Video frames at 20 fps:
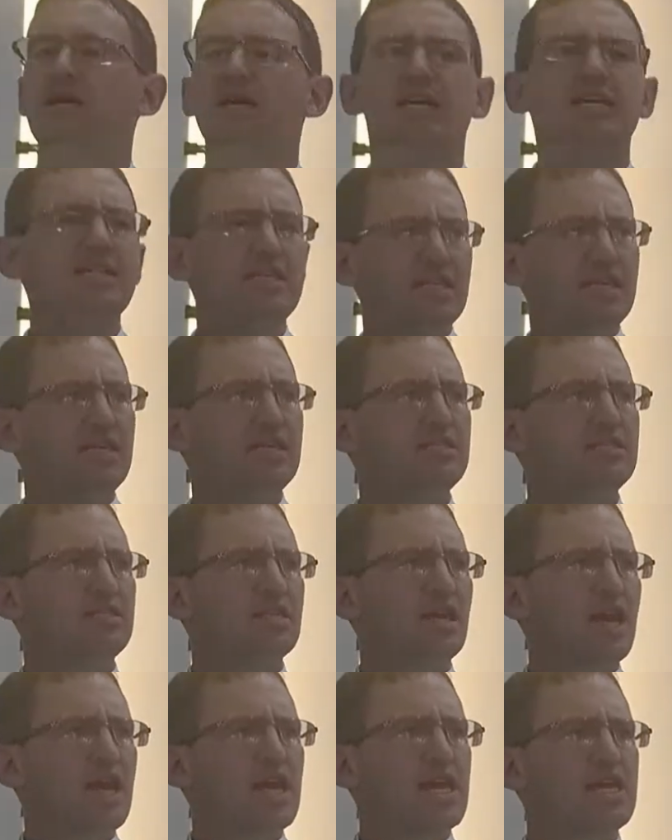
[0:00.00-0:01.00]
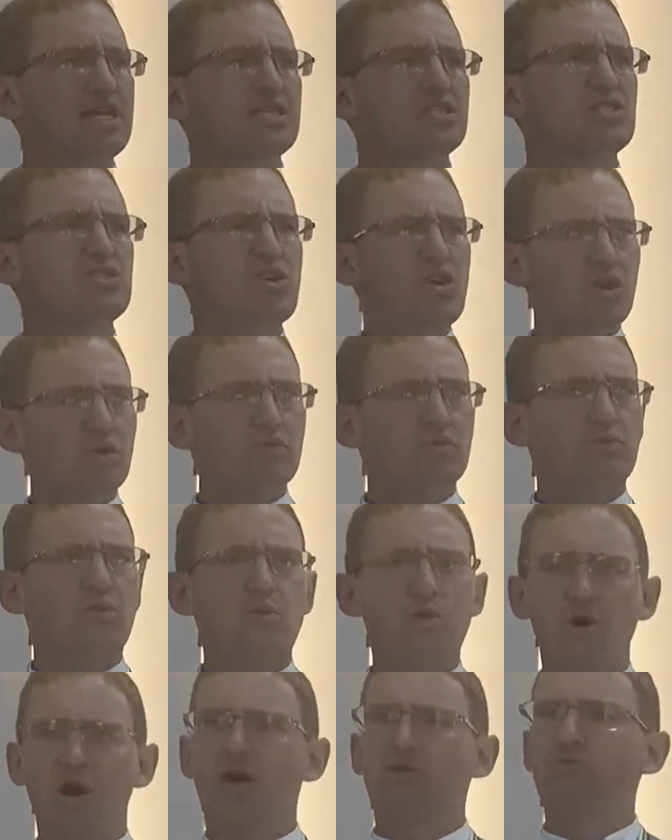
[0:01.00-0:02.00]
He, he's, he's not
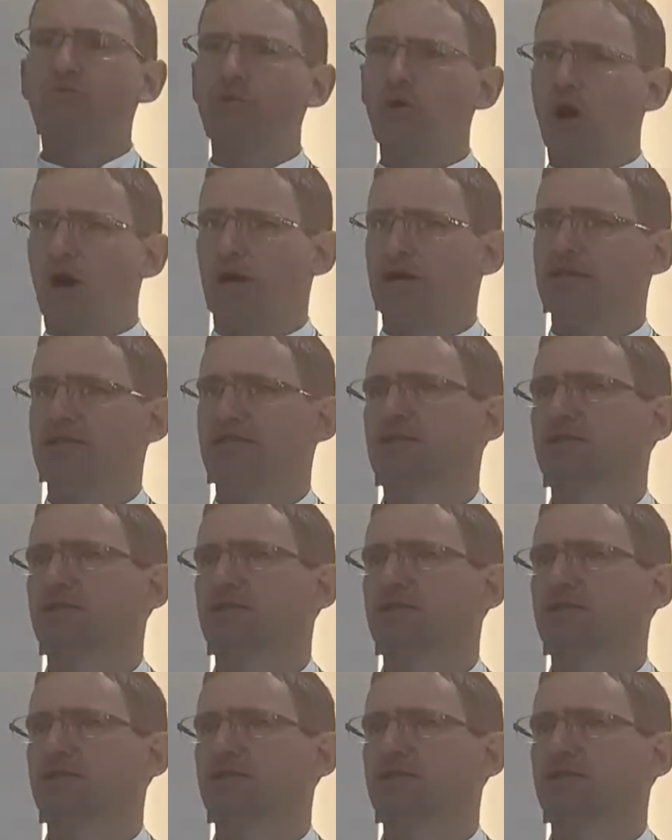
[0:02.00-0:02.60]
quite right.